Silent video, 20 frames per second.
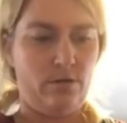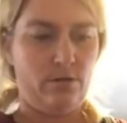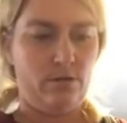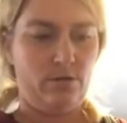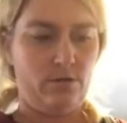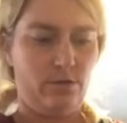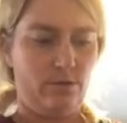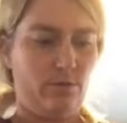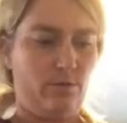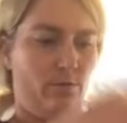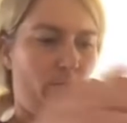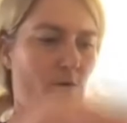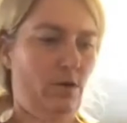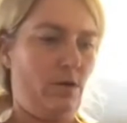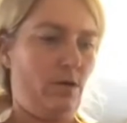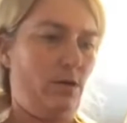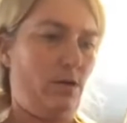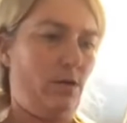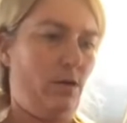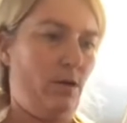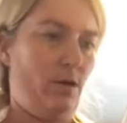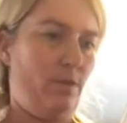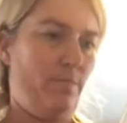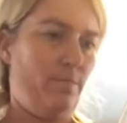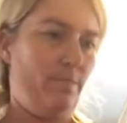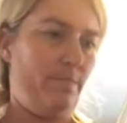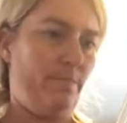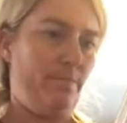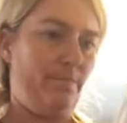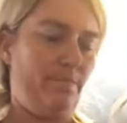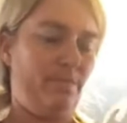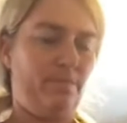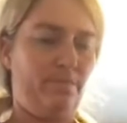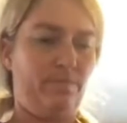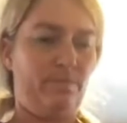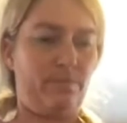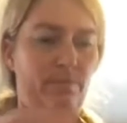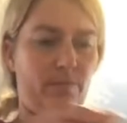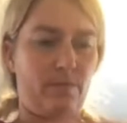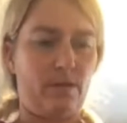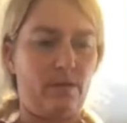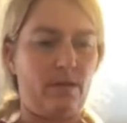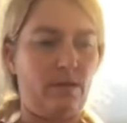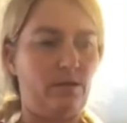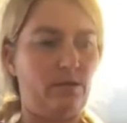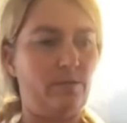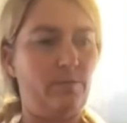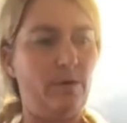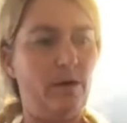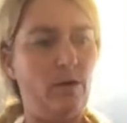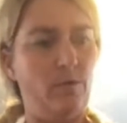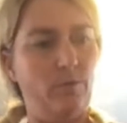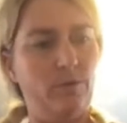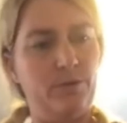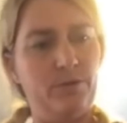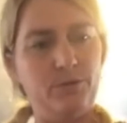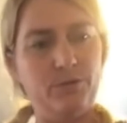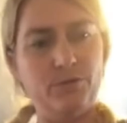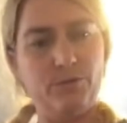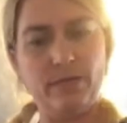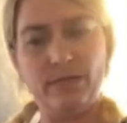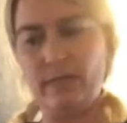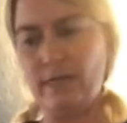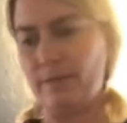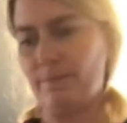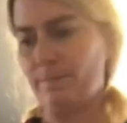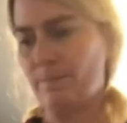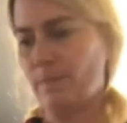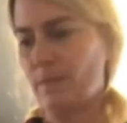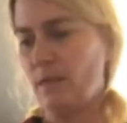So 1 cup, that's about 1 zucchini.